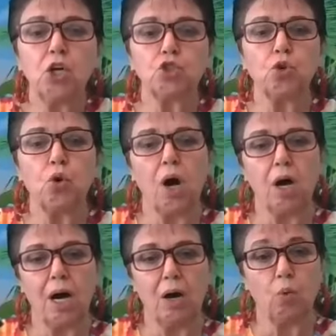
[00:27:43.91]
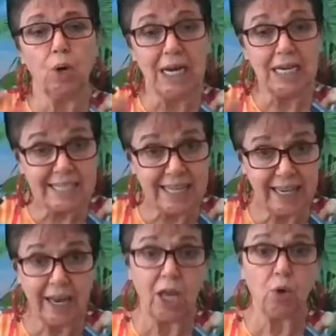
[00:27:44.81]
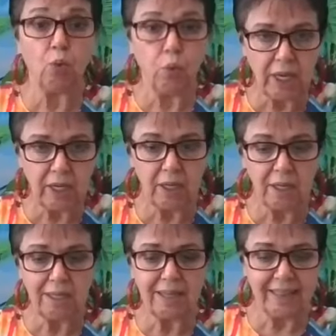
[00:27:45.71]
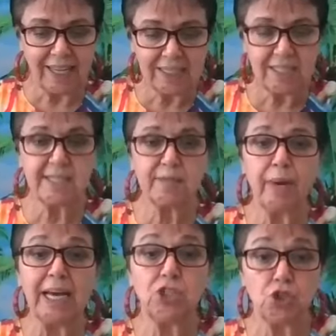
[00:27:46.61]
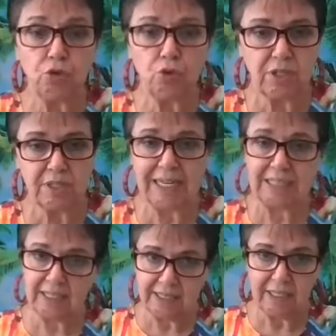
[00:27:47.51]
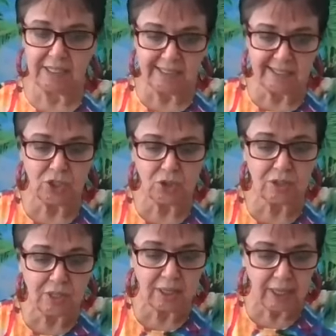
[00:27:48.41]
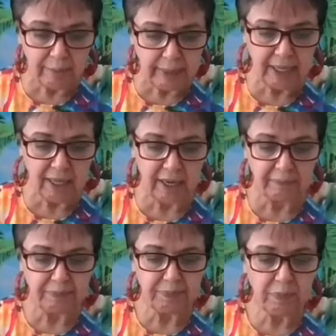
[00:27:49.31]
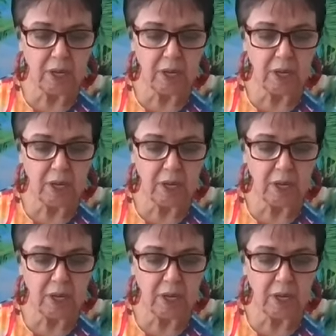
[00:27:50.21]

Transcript: So when I say I will, that is my choice. That's the decision that I'm making.